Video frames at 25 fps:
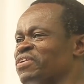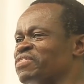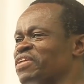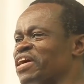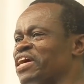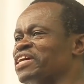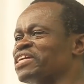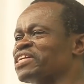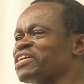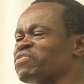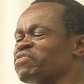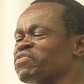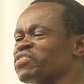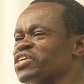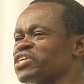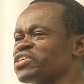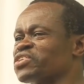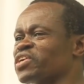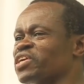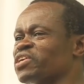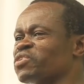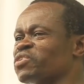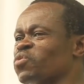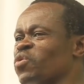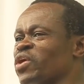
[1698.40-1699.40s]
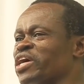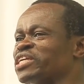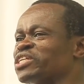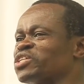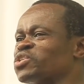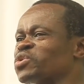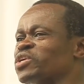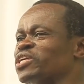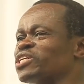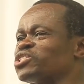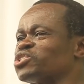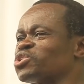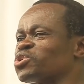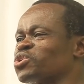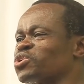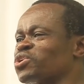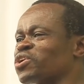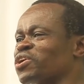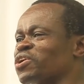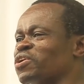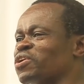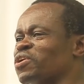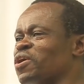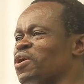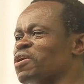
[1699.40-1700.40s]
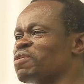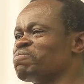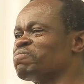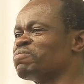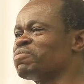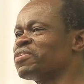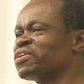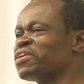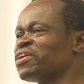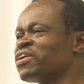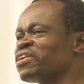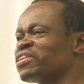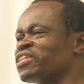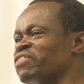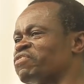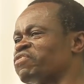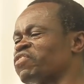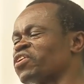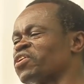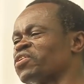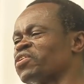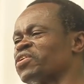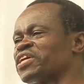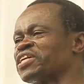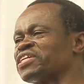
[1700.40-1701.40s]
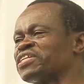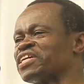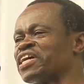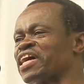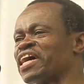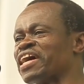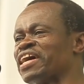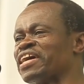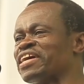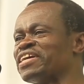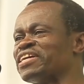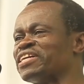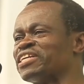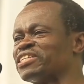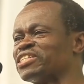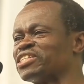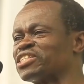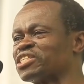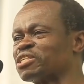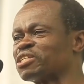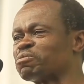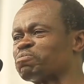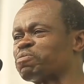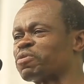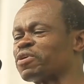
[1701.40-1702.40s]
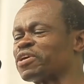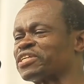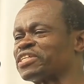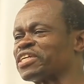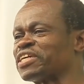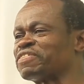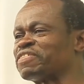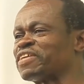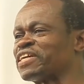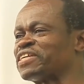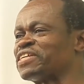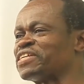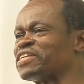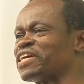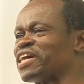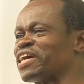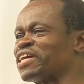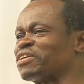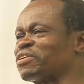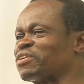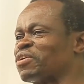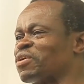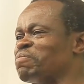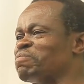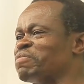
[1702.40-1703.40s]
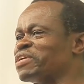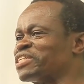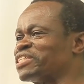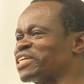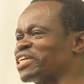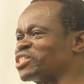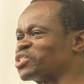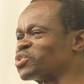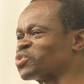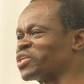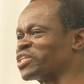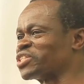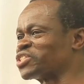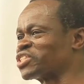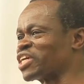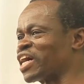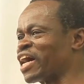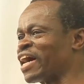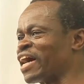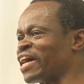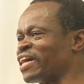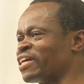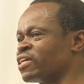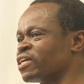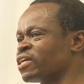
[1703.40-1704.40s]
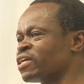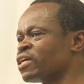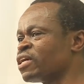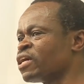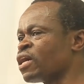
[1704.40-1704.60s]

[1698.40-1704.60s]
The individual went to his rural home. The following day, it is reported that he had committed suicide.